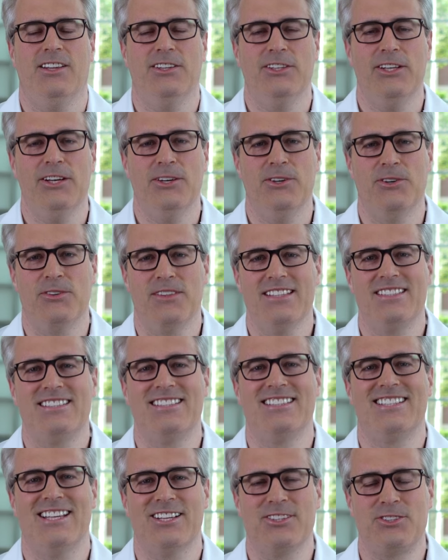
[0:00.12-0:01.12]
Hello, this
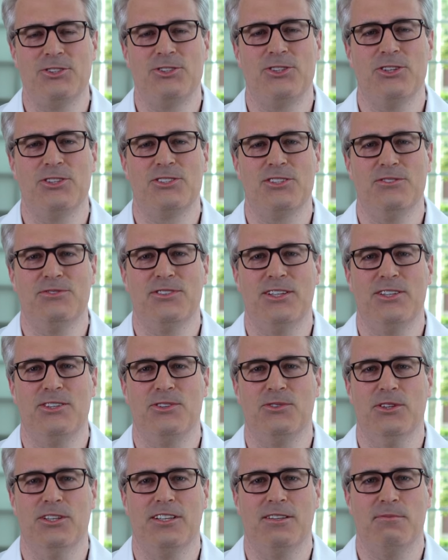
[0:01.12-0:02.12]
is Dr. Joseph
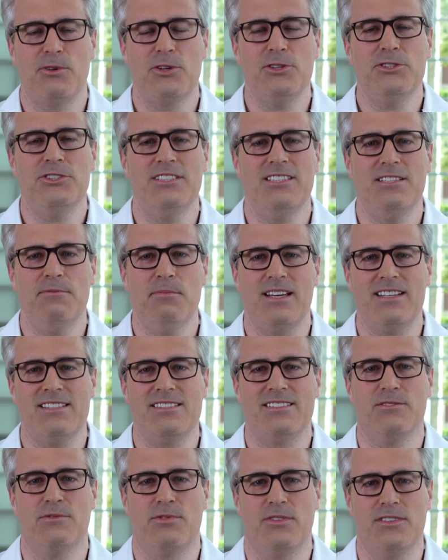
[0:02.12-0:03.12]
Underwood, emergency
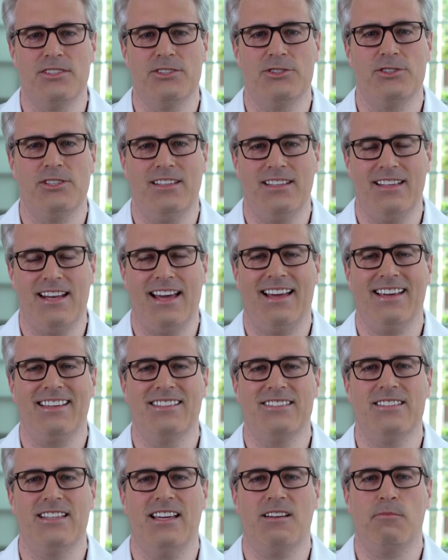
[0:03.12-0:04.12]
medicine physician at
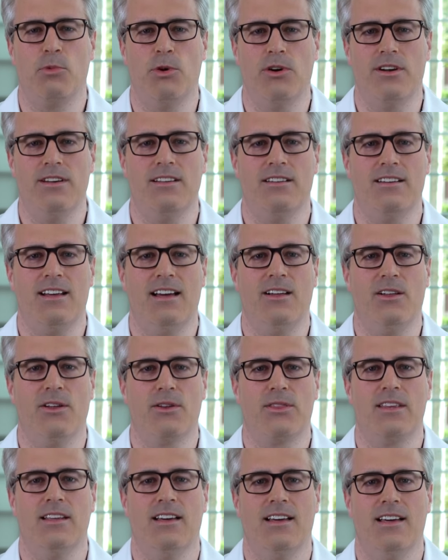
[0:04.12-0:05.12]
Hackensack Meridian
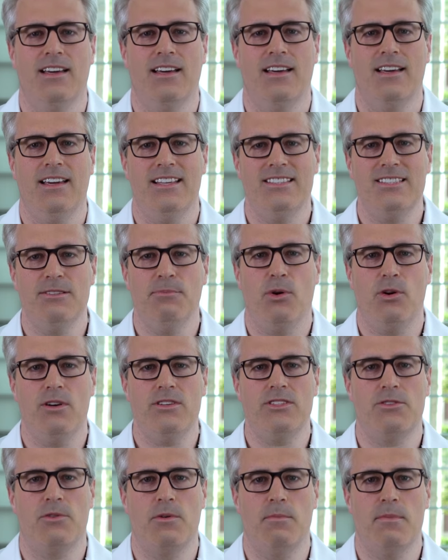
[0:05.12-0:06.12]
Health. It's
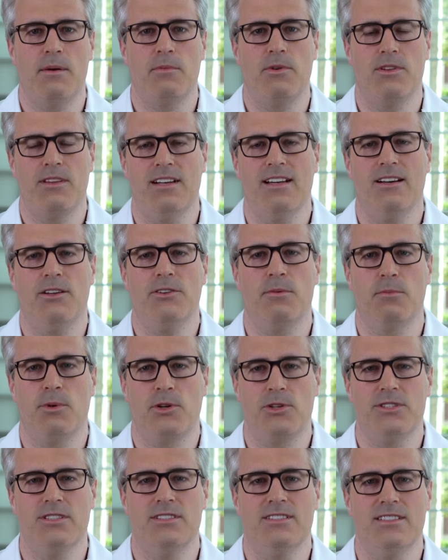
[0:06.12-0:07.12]
important to remember that health
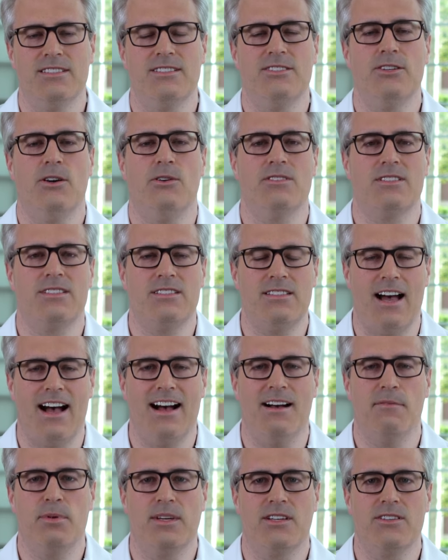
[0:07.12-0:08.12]
emergencies don't
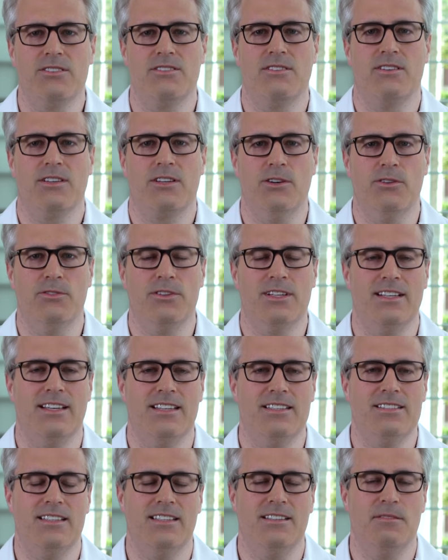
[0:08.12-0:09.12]
stop because of the COVID
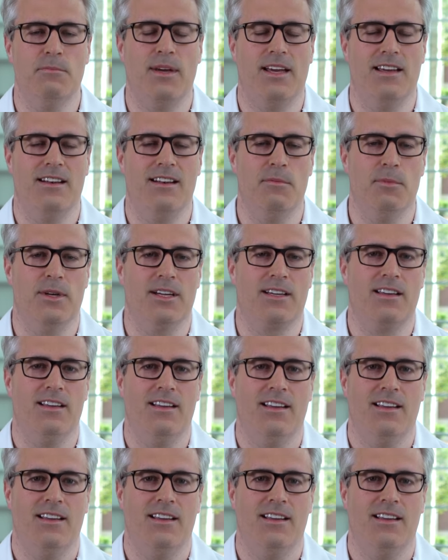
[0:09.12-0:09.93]
19 pandemic.